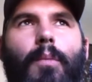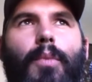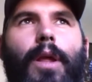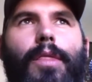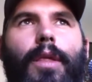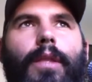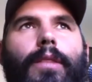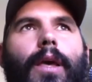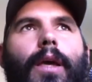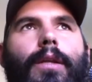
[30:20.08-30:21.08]
but I think
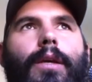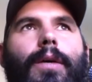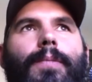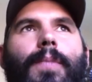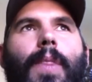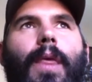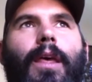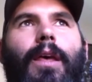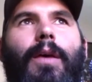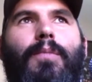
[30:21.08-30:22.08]
that
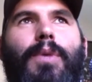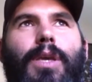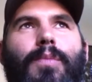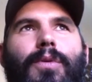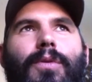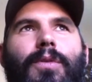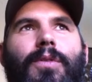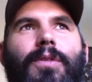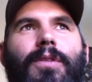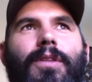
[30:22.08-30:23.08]

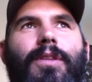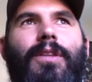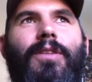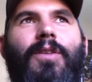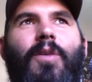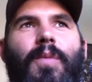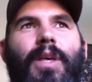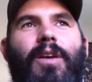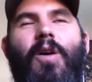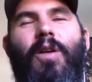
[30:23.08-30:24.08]
people don't want to be
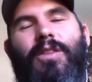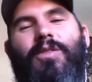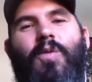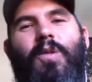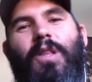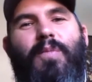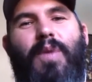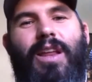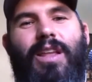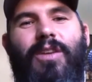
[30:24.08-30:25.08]
like, oh, that's so
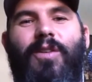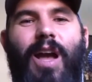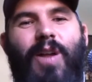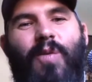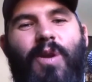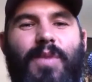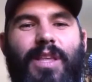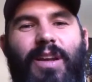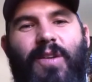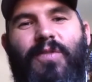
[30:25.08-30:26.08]
clickbaity, or I don't want to be
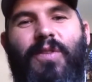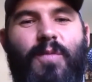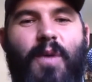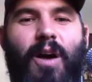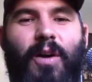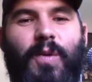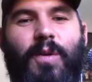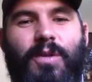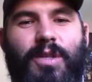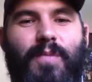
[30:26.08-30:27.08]
like a fear
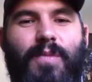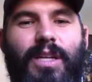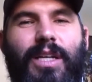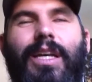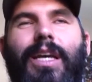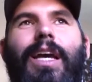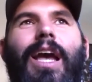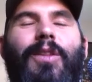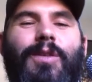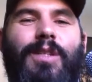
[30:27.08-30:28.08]
monger or something.
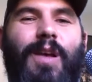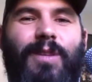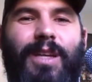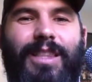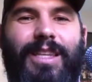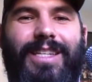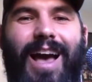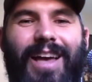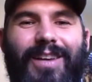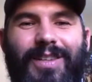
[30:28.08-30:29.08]
And there's definitely like the
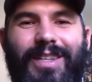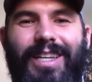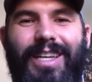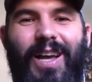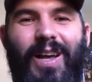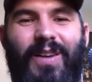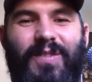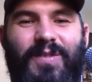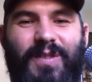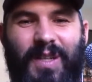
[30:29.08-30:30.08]
dial
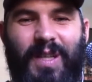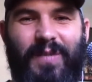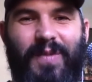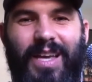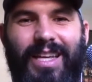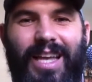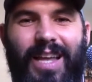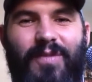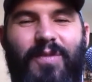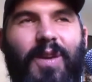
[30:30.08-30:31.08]
of clickbait
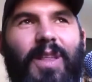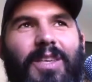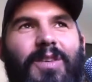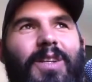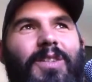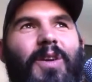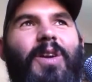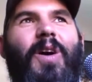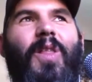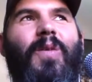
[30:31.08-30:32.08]
and fear. Like you can turn
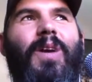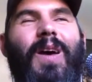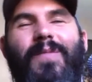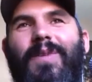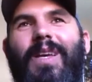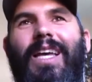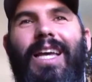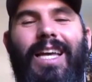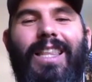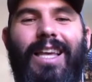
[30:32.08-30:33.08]
it all the way up.
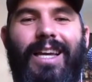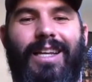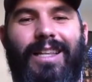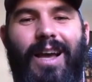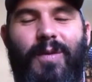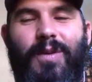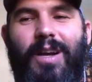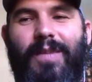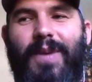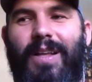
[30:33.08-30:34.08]
And like now we're
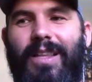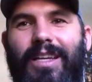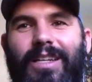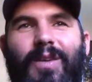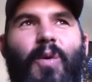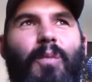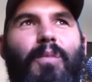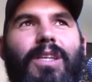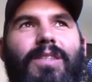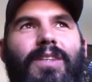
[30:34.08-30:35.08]
talking about like old
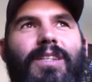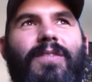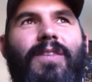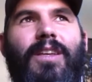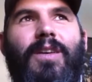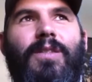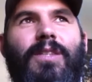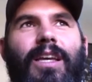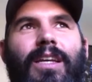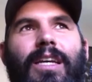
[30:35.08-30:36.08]
BuzzFeed videos,
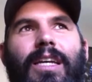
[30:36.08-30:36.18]
like,